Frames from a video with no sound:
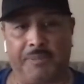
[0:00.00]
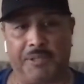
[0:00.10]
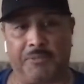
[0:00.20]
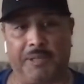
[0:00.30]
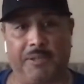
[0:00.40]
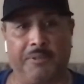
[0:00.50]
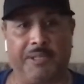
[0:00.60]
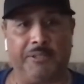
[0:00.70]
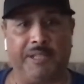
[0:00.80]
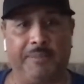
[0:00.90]
best way to go
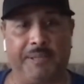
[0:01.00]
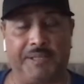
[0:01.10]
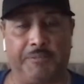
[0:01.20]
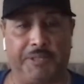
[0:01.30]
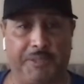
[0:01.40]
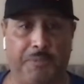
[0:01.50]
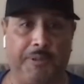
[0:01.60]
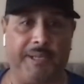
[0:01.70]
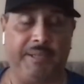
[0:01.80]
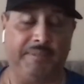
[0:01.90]
kill enemies, which is
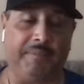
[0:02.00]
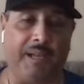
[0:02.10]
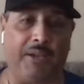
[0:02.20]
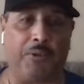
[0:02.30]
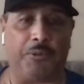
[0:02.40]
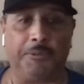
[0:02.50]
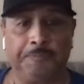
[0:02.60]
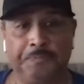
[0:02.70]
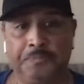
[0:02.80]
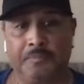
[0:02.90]
pretty not cool.